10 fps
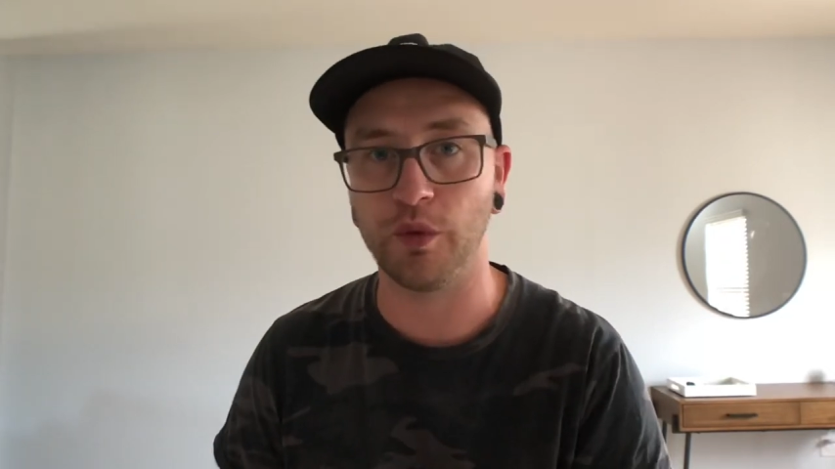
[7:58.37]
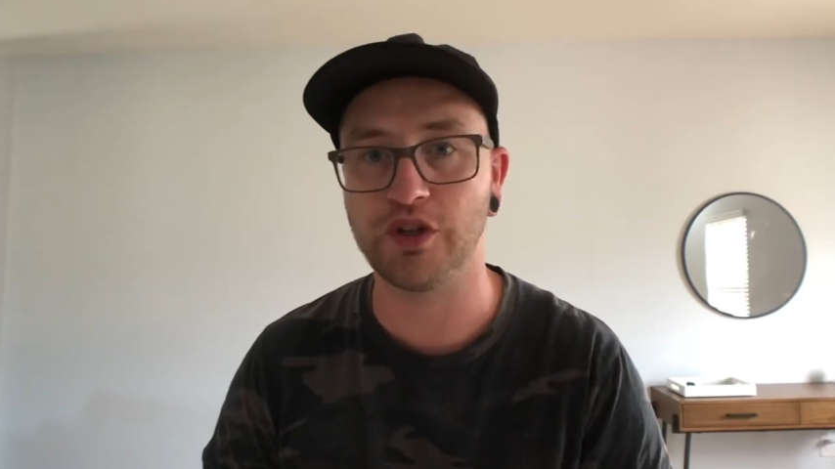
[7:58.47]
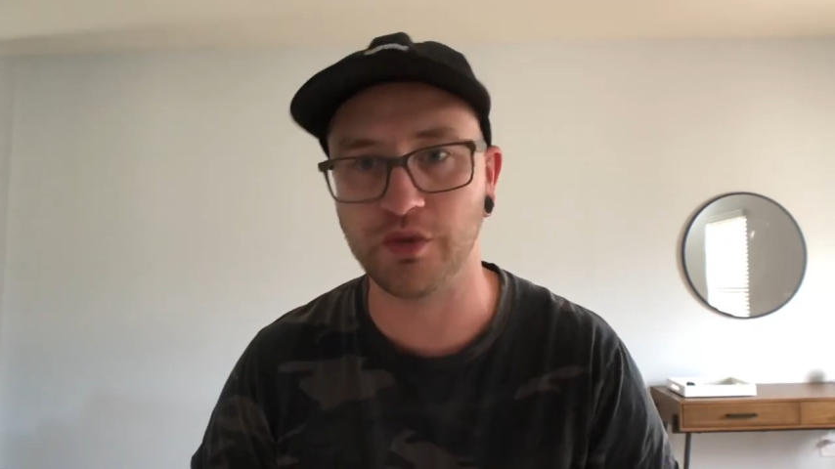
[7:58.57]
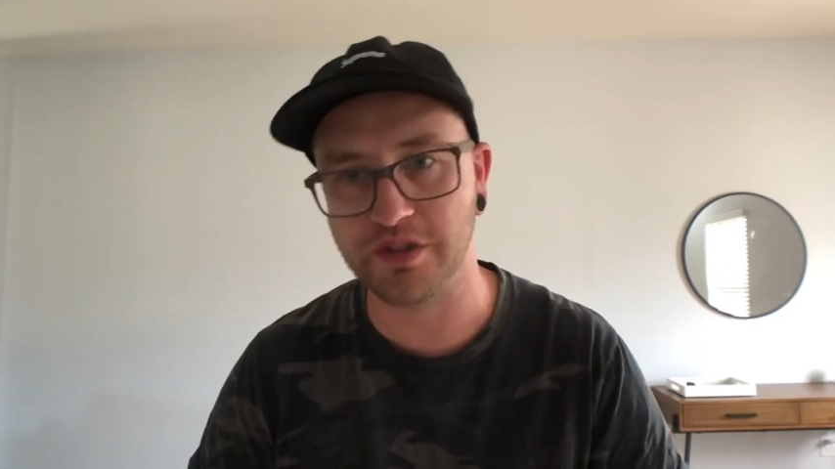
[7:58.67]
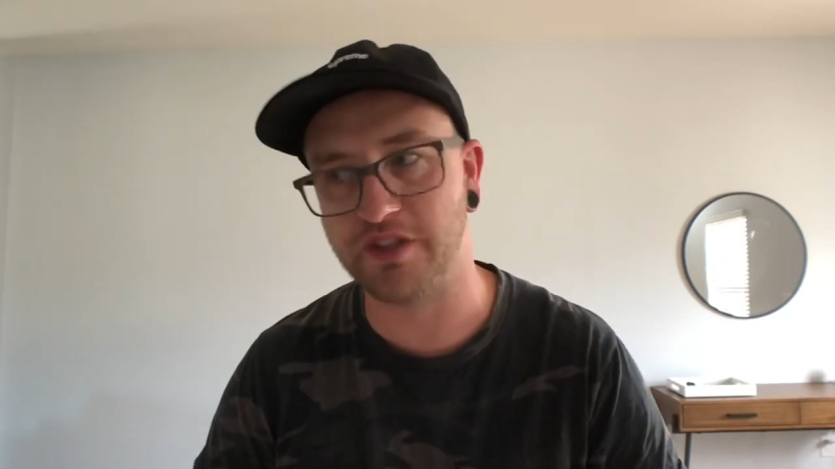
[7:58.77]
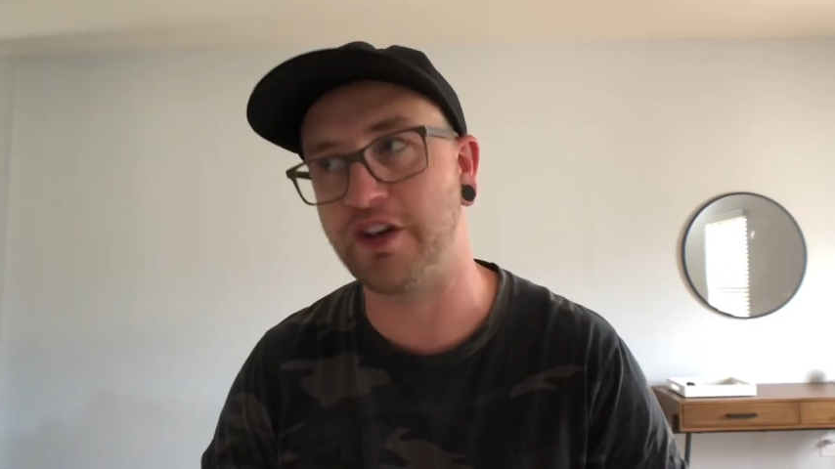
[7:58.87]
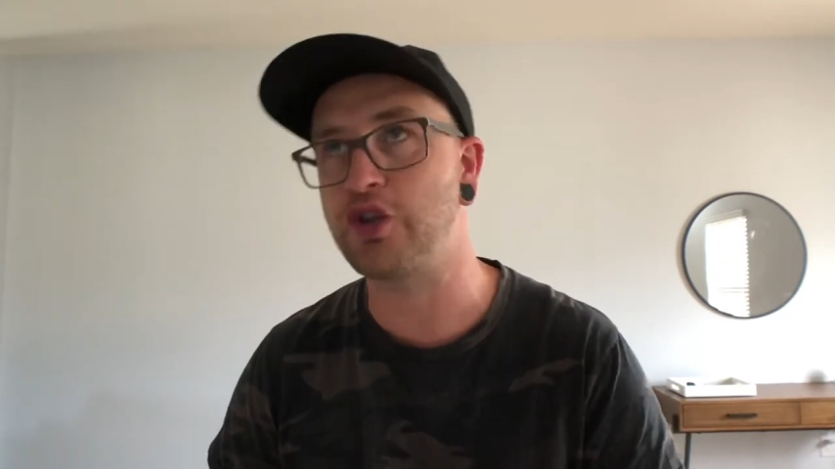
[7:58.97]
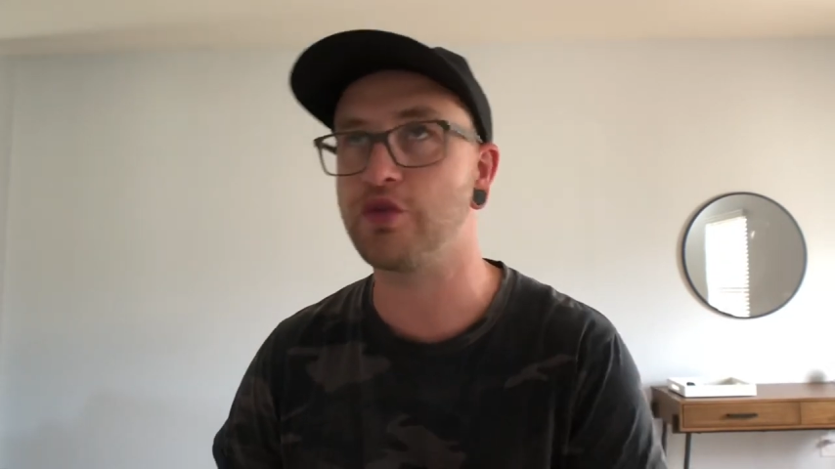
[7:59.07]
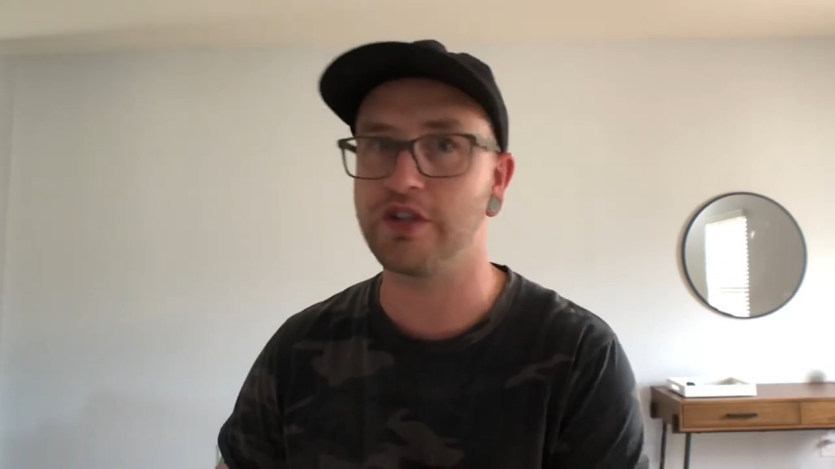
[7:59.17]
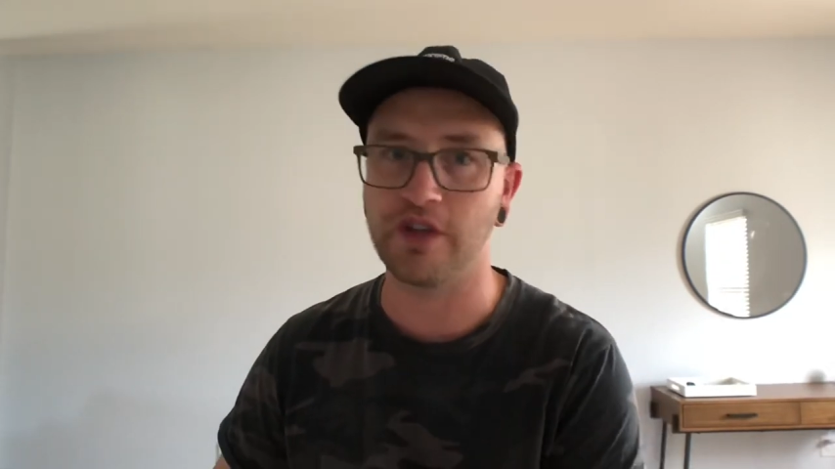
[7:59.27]
which was
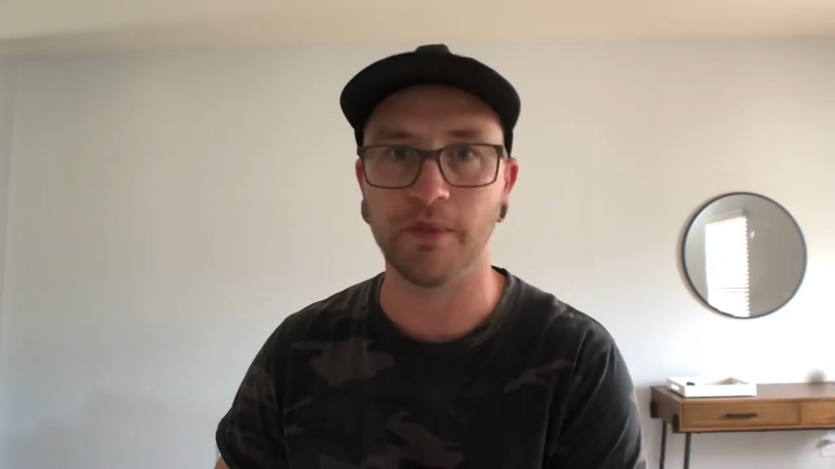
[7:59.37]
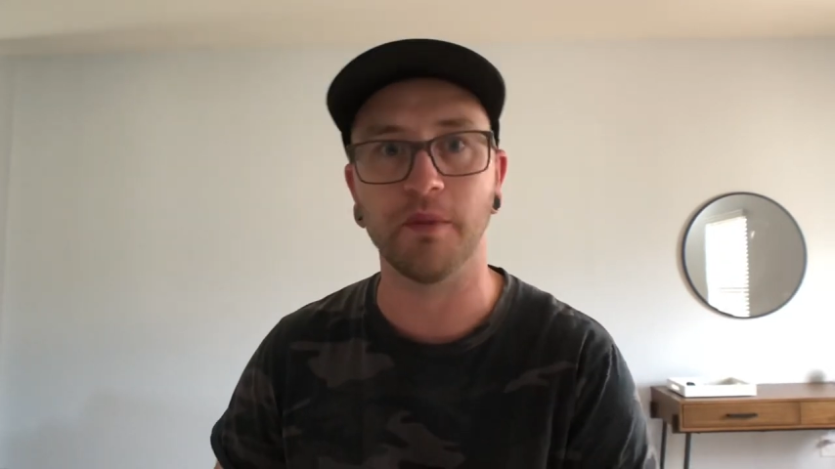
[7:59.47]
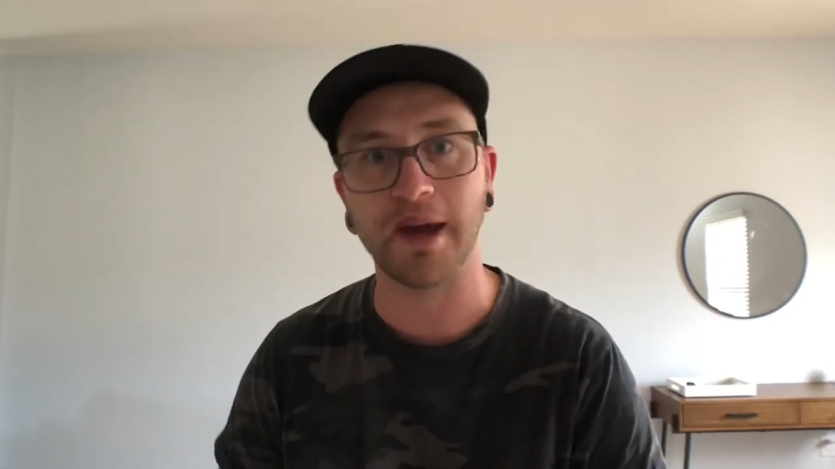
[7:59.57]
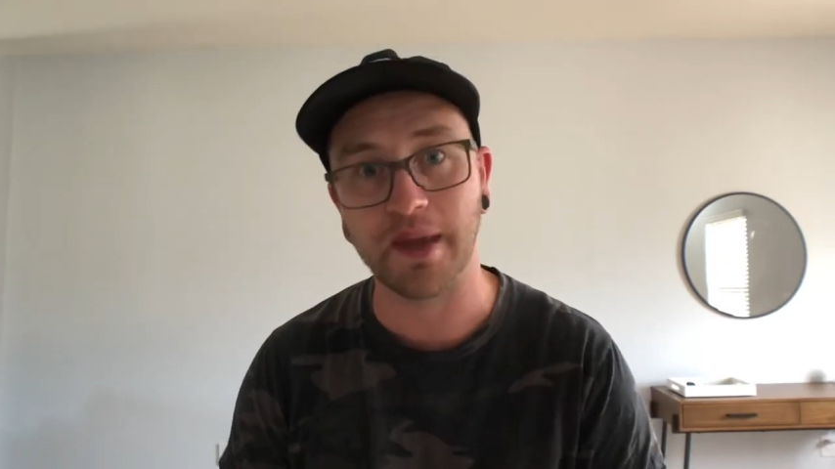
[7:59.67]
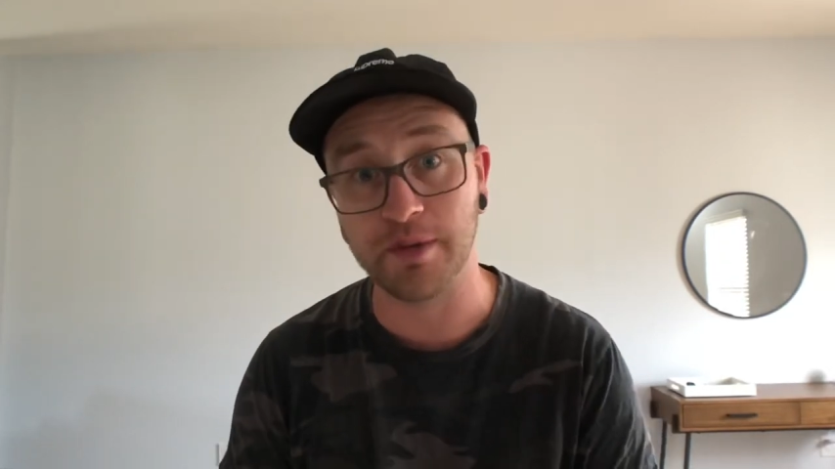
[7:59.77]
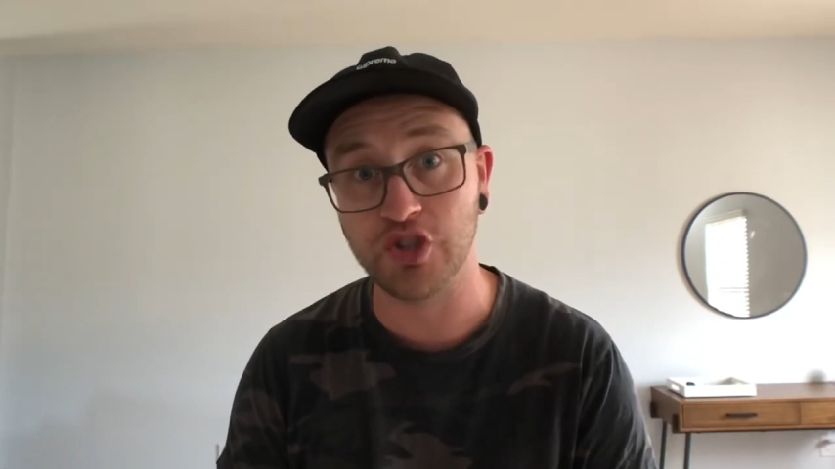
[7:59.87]
eventually dubbed the Miami